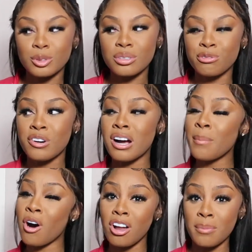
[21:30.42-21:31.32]
what the fuck?
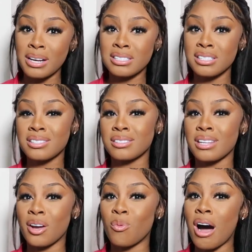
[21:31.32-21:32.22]
I'm calling my sisters,
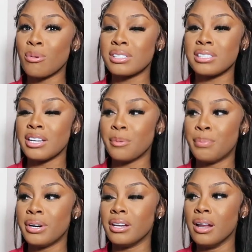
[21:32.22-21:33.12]
like, why was this nigga
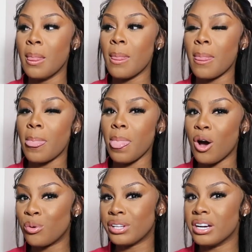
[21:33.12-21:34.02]
put
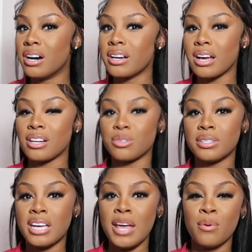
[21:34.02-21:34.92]
only $100 on
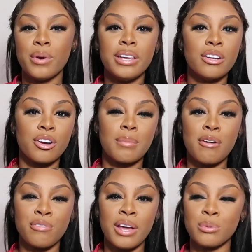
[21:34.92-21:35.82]
the table when he know that
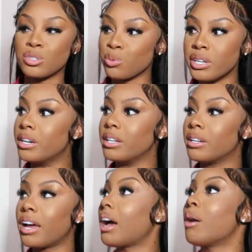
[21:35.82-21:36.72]
my flight was
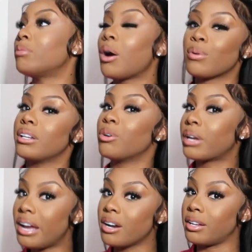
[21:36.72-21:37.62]
$300? Like, I really
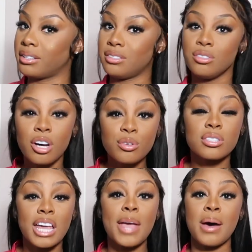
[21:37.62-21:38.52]
don't care. Like, you know,
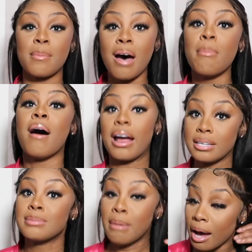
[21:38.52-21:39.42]
this came out of my
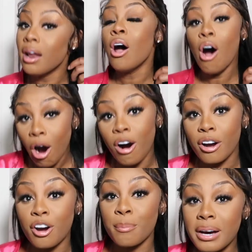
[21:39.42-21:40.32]
pocket. It's my
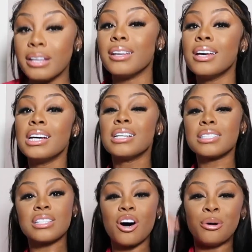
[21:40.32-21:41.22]
hard-earned money.
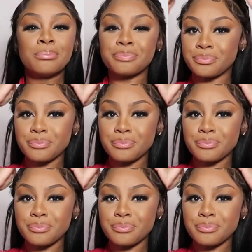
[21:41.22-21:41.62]
So